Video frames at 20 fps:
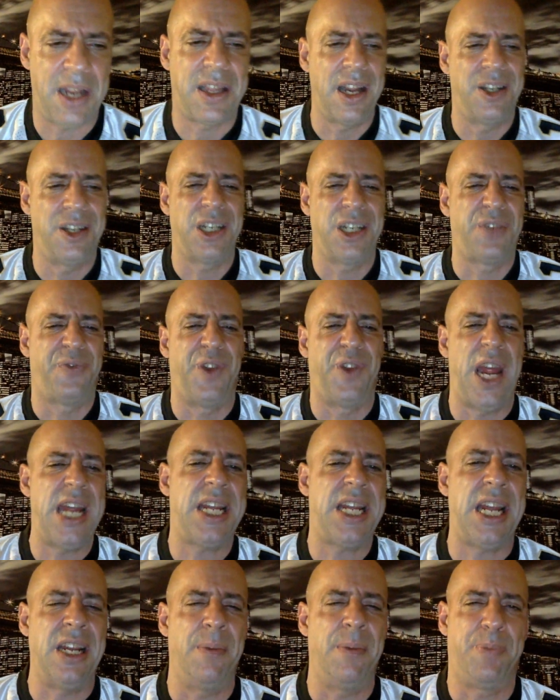They're just
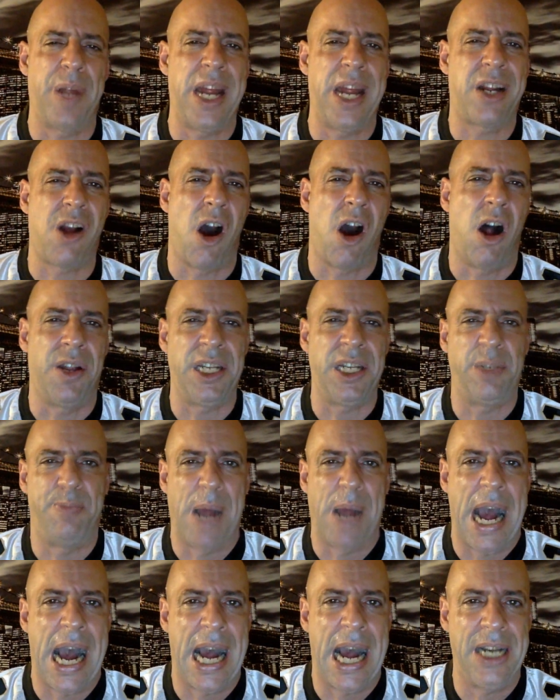flaky. The play calling's
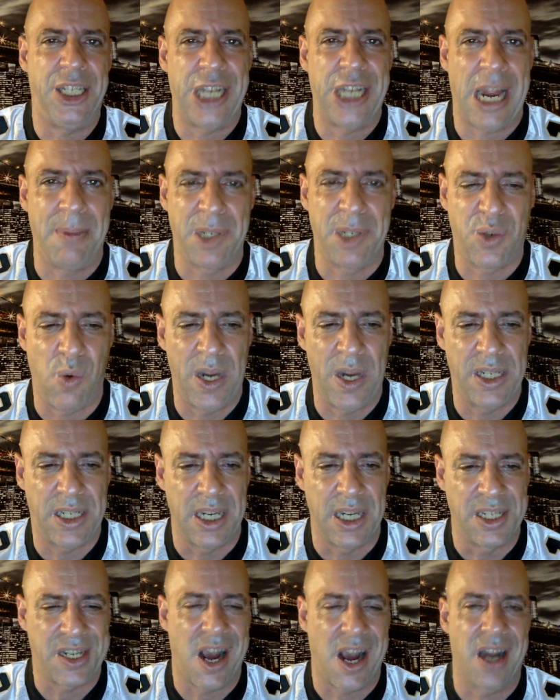bad. Jameis
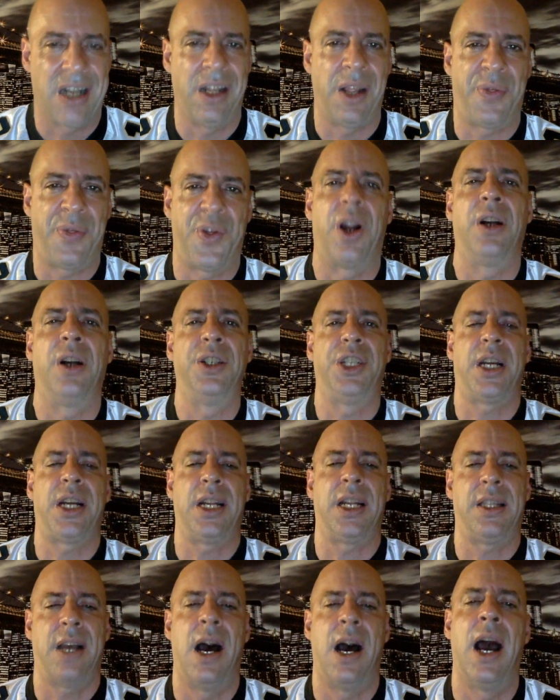Winston's kind of lethargic
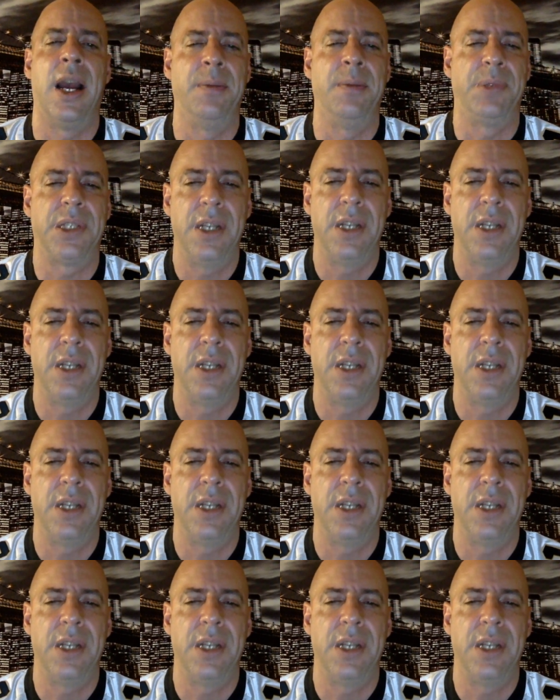at times.